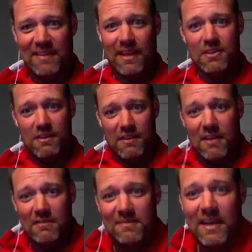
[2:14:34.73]
And sure
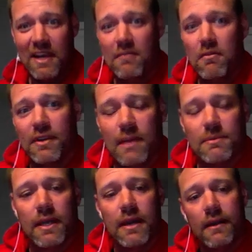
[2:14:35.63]
enough, 84
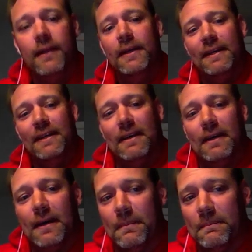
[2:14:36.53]
times later.
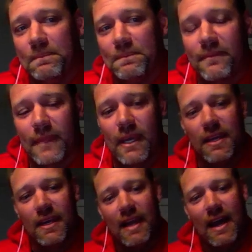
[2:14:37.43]

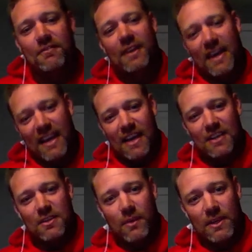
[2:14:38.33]
And then after that, I
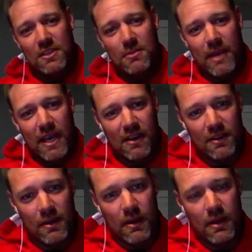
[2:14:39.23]
actually went to Japan
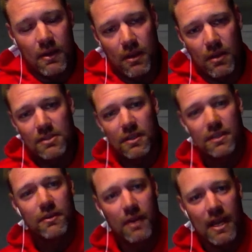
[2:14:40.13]
on the All-Star
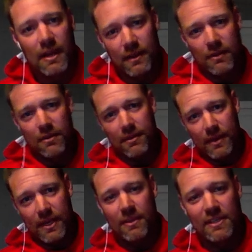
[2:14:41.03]
tour and had another
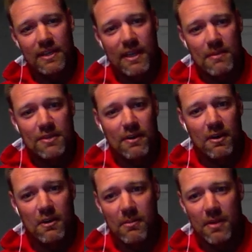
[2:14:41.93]
3 to get me to
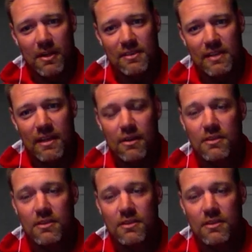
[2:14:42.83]
100 appearances that year.